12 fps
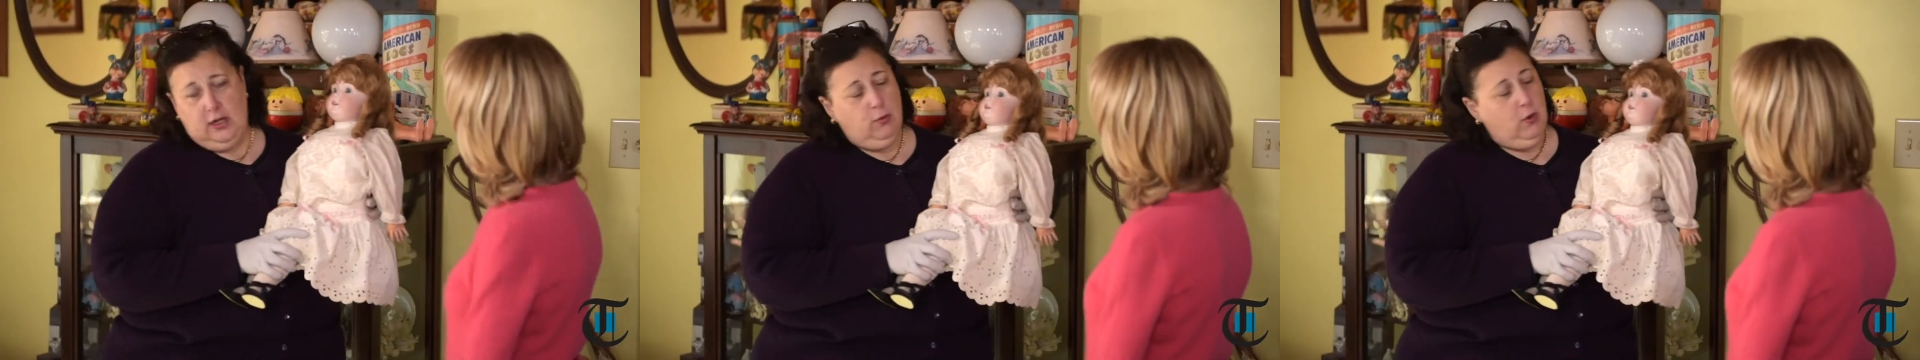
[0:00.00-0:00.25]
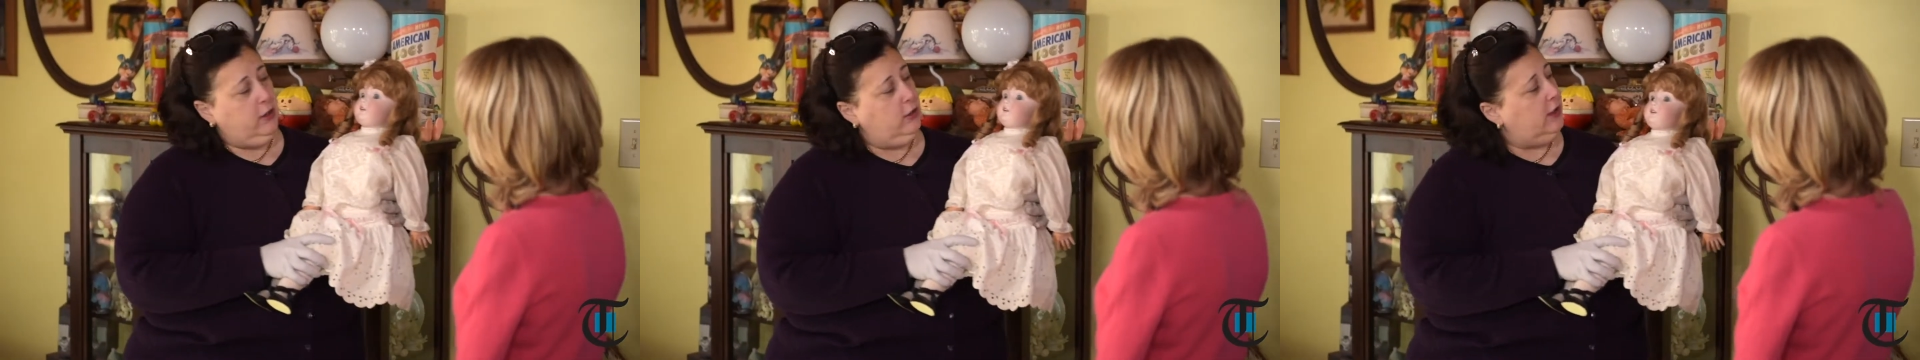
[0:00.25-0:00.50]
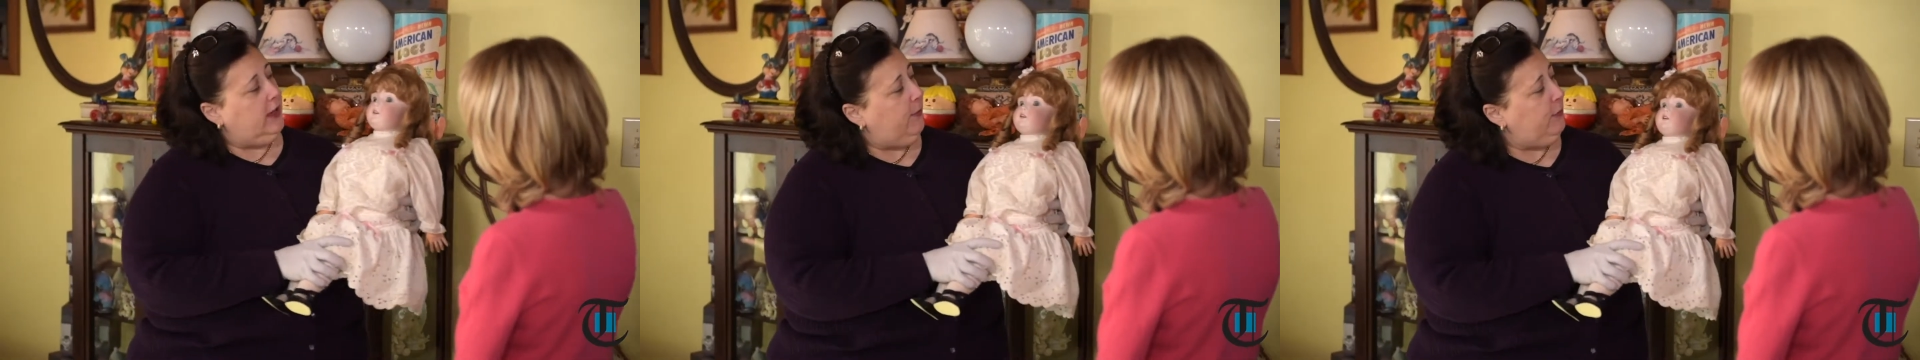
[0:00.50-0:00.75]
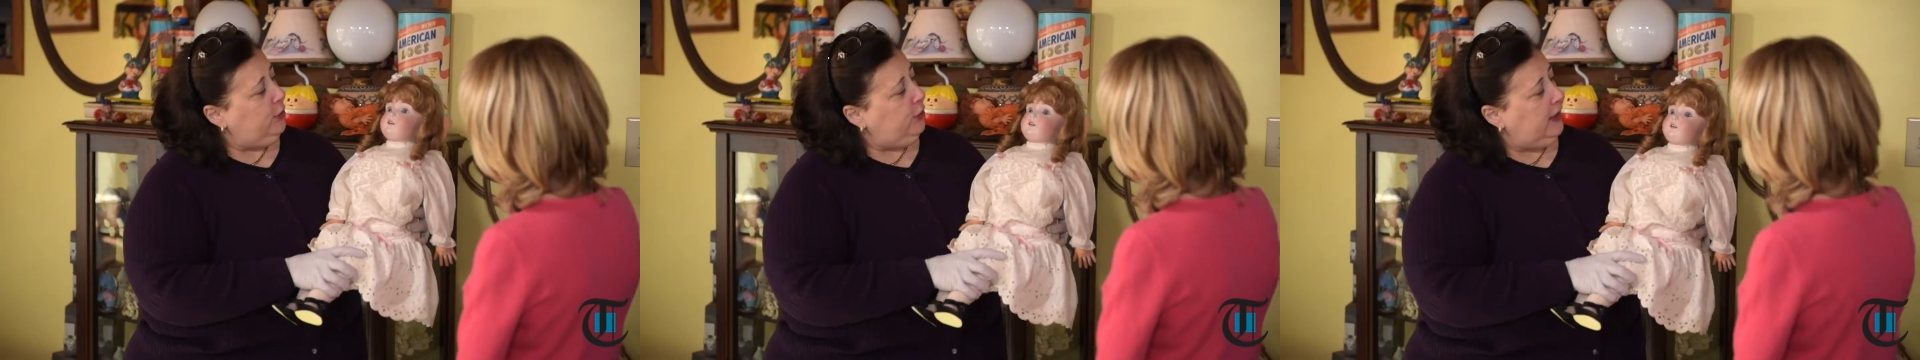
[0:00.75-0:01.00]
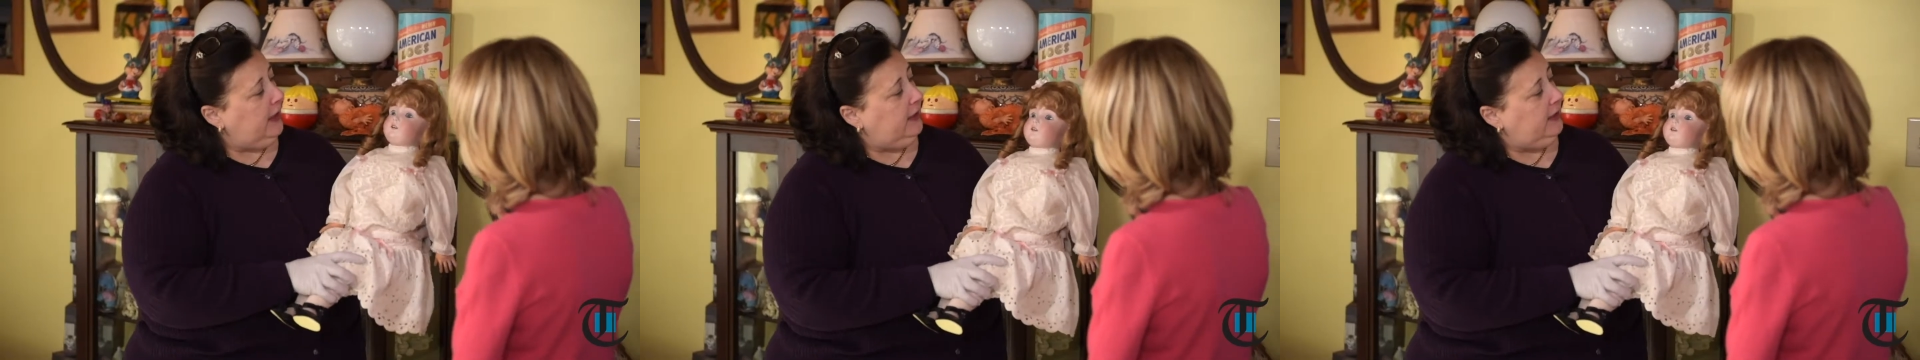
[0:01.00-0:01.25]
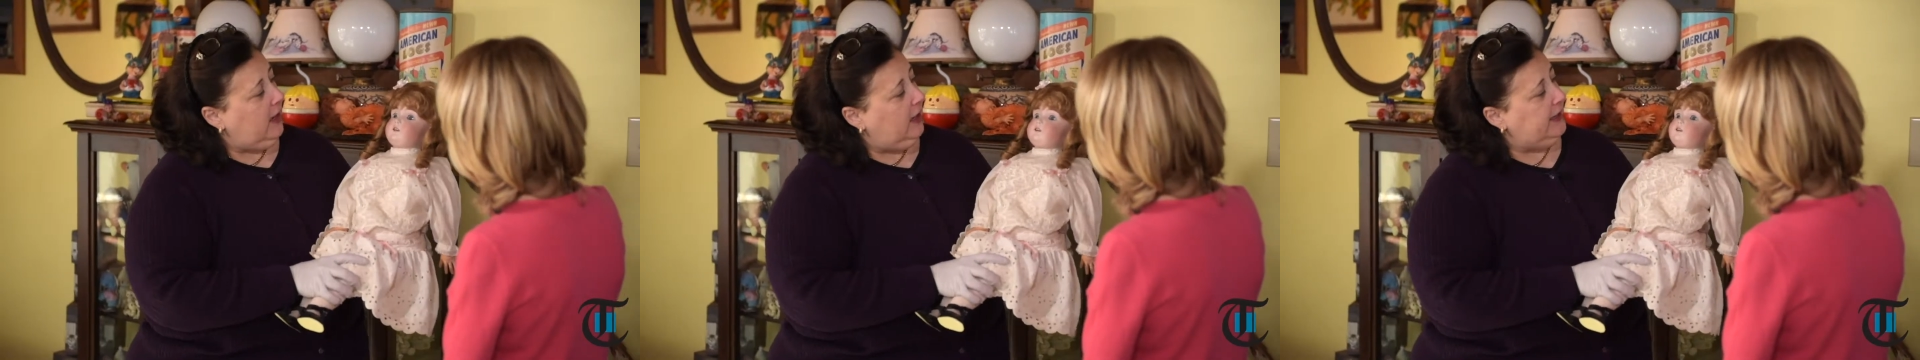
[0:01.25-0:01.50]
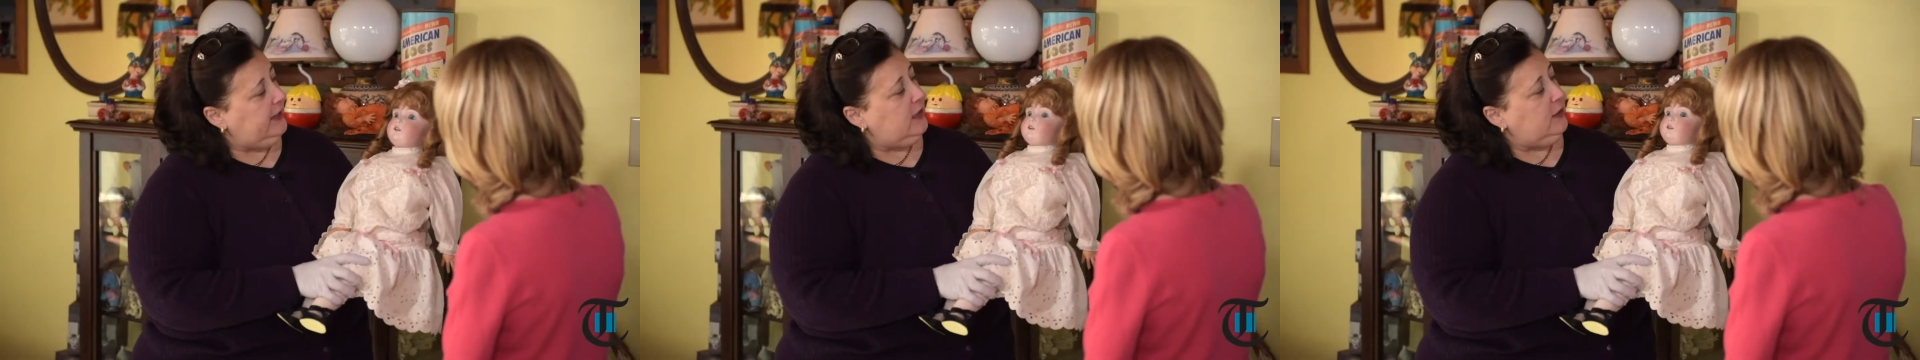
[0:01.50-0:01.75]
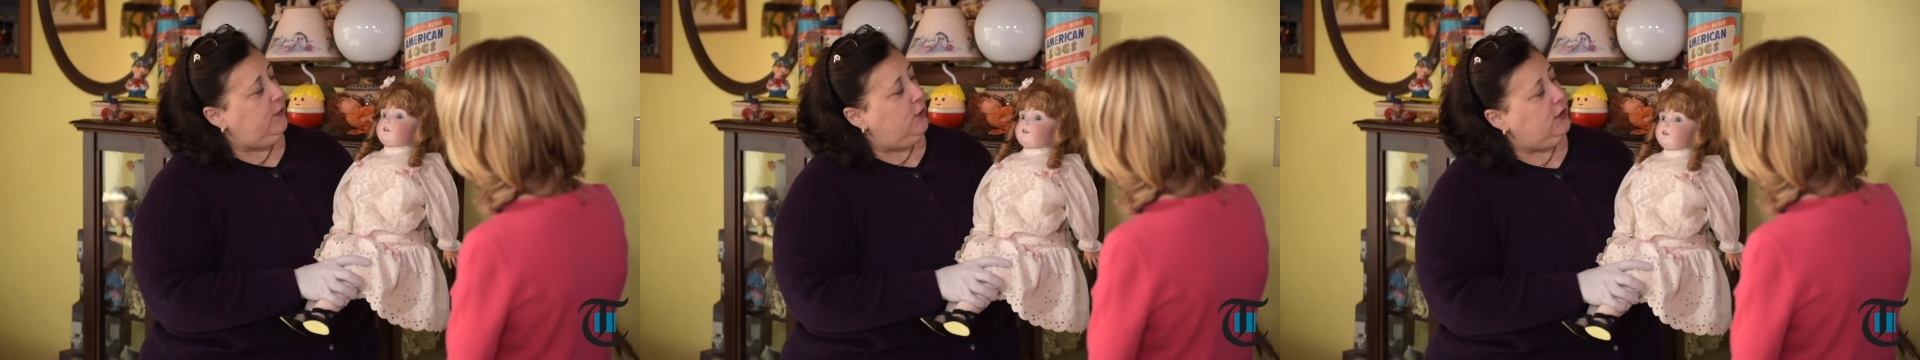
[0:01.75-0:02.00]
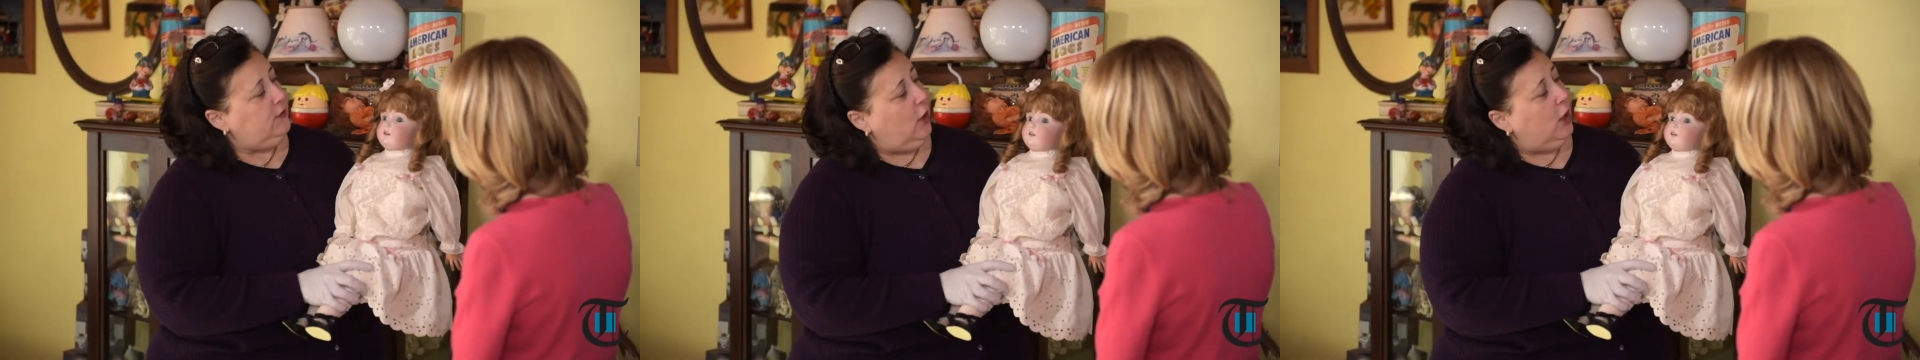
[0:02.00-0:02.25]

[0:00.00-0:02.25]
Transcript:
Speaker 1: you want to look at when you're looking at a doll like this. First of